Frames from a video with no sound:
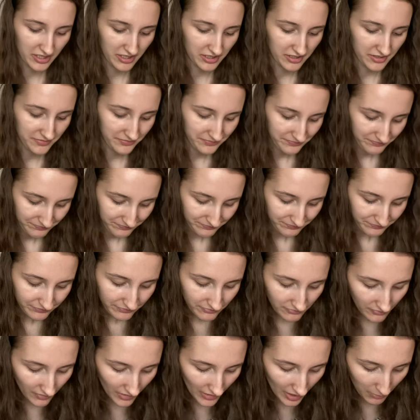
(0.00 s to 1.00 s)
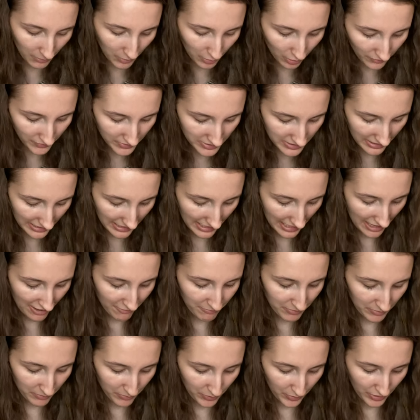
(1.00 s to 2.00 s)
I mean, obviously I have
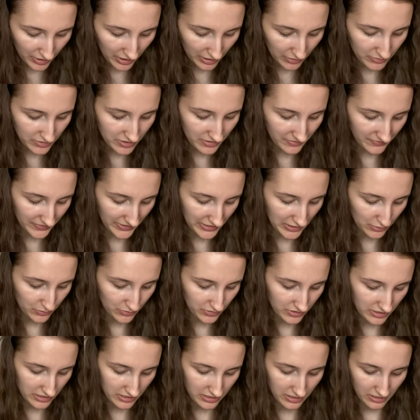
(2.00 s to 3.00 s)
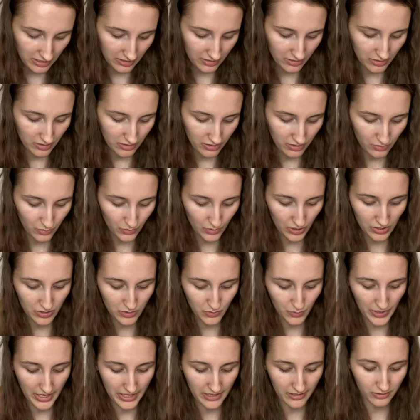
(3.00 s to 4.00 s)
been putting out some videos as
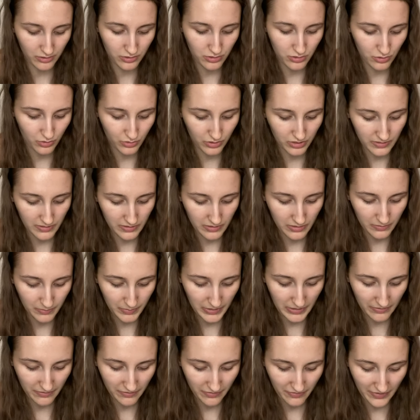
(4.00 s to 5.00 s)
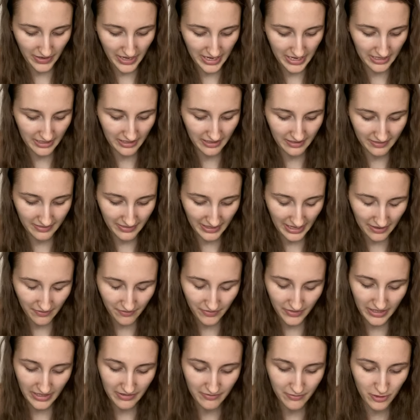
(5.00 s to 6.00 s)
well, so it's been fine, and
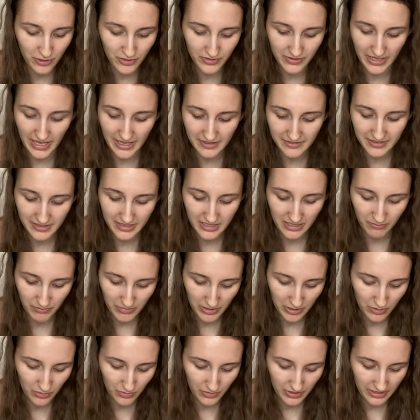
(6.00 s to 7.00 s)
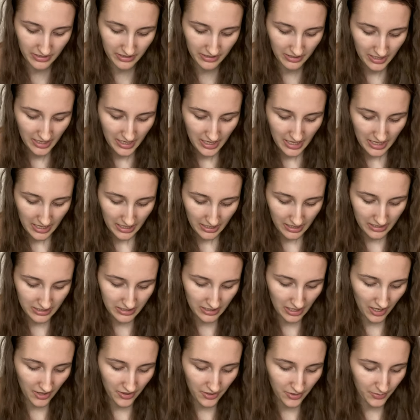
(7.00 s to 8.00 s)
thankfully I've got that to keep me going, because
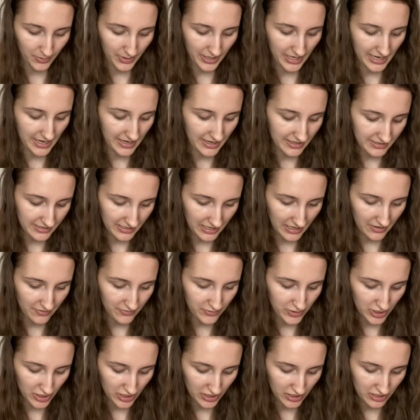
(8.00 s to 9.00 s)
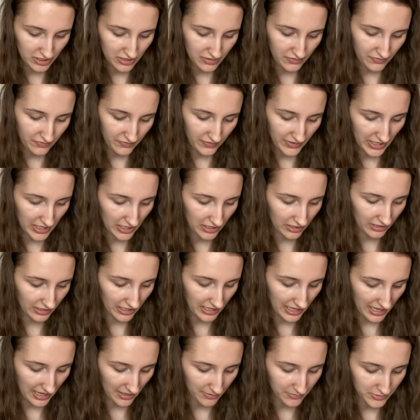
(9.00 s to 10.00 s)
otherwise I've just felt
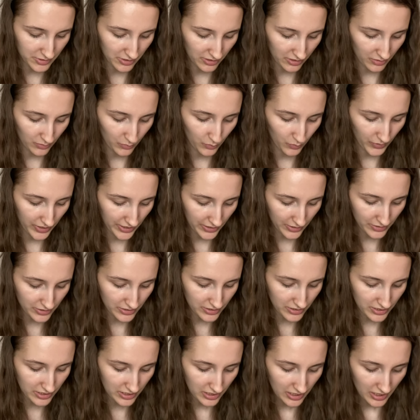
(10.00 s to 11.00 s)
absolutely weird.